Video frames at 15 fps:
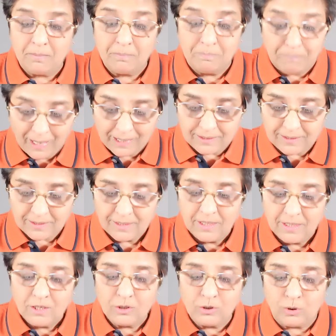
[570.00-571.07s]
But
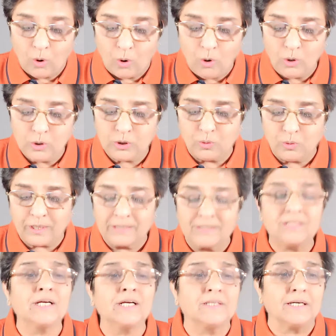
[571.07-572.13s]
those who
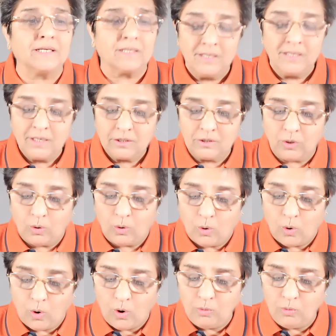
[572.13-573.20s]
consider the
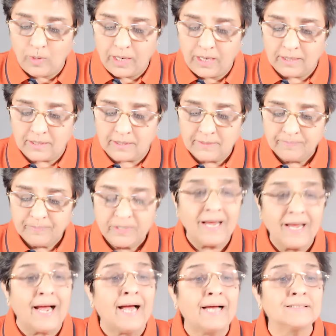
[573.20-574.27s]
whole world
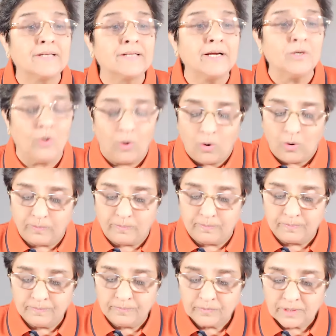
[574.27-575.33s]
as their
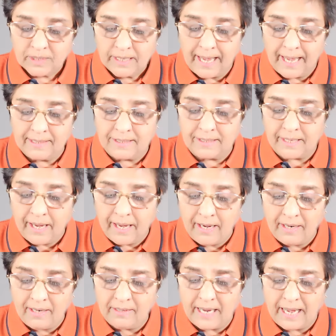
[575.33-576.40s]
home and
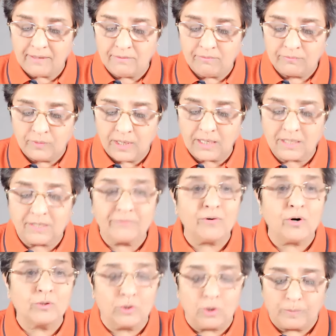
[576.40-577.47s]
care and work
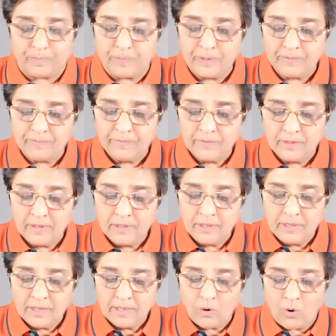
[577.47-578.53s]
for group
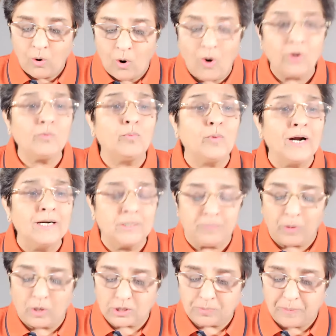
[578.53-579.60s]
or world
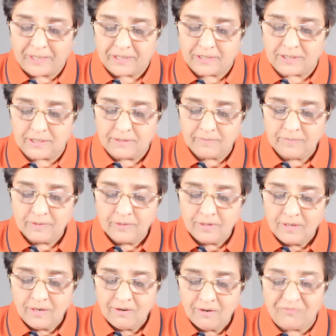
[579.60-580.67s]
prosperity,
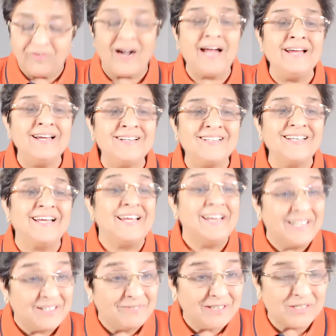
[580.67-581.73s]
find the
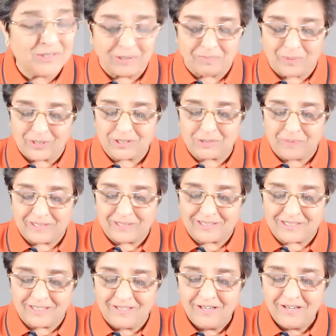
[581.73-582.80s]
individual
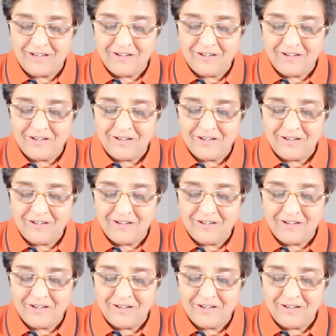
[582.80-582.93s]
prosperity